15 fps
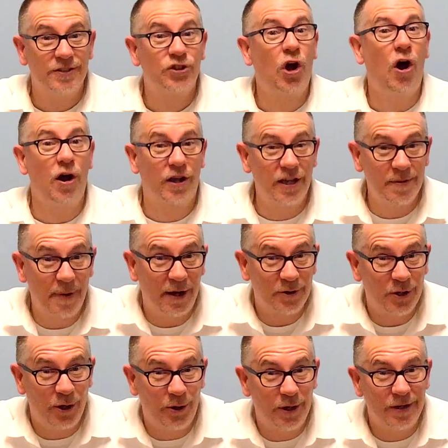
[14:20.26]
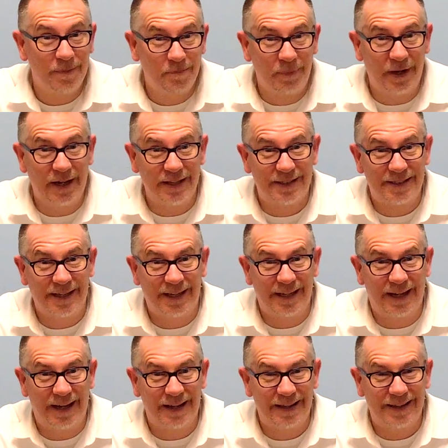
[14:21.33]
talking about going, but
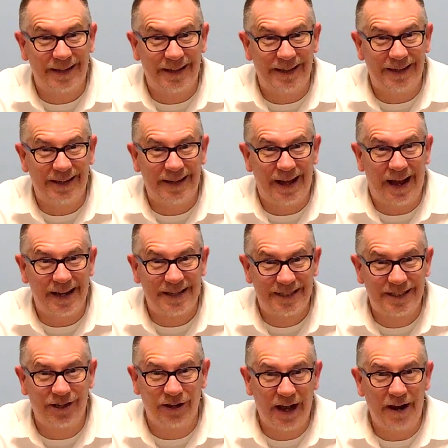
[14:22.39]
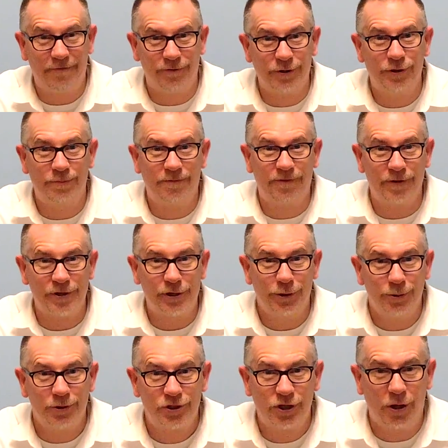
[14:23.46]
I still have room for
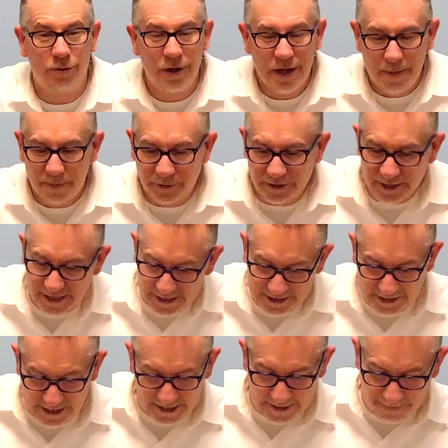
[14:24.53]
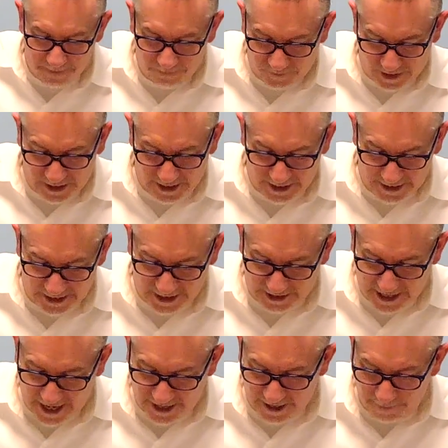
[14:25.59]
you. So please get
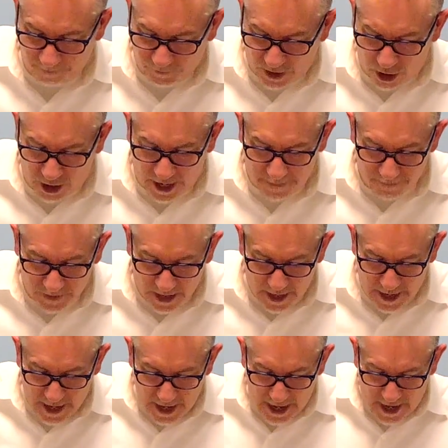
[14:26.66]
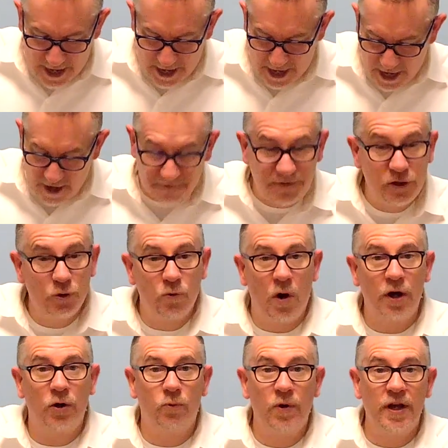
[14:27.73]
that in. All right. If you
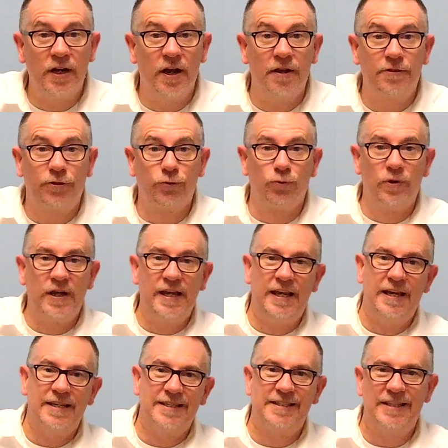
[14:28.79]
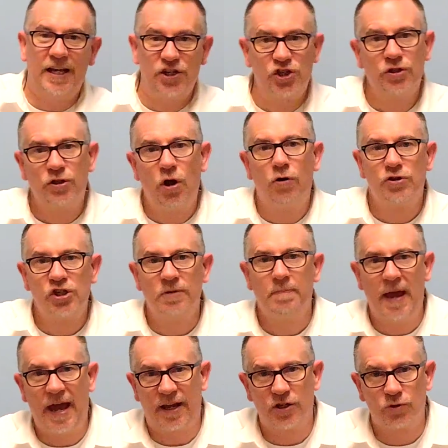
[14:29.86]
want to win a 3-session coaching
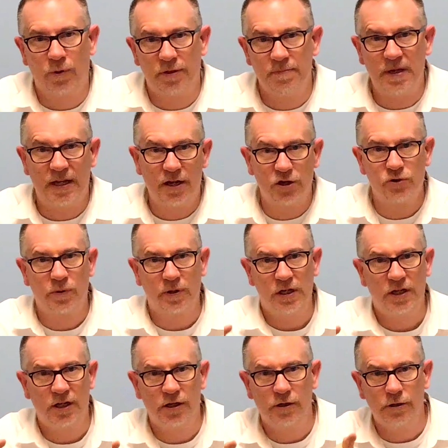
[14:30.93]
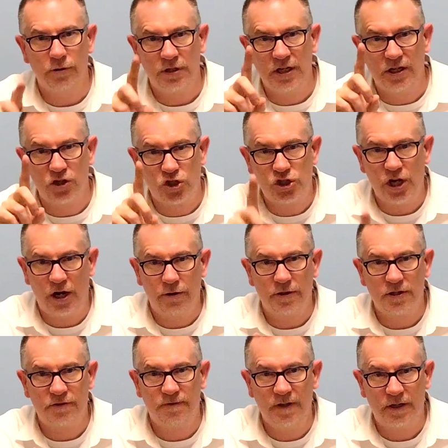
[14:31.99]
package with me, here's what you need to do. You need to share
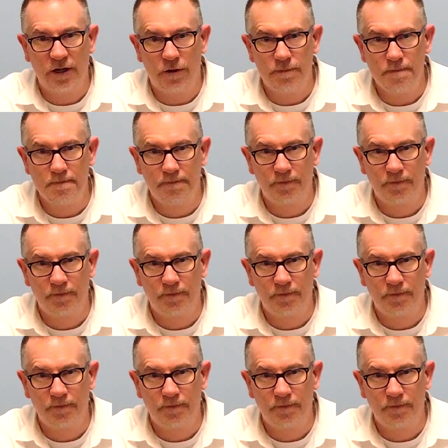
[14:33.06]
this video